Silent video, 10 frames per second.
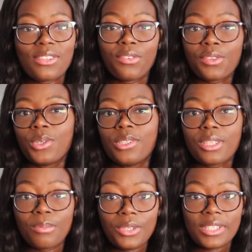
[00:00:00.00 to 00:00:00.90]
of course,
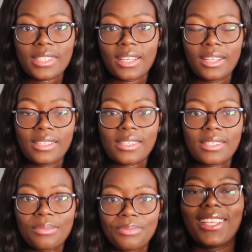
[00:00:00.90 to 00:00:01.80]
computer science.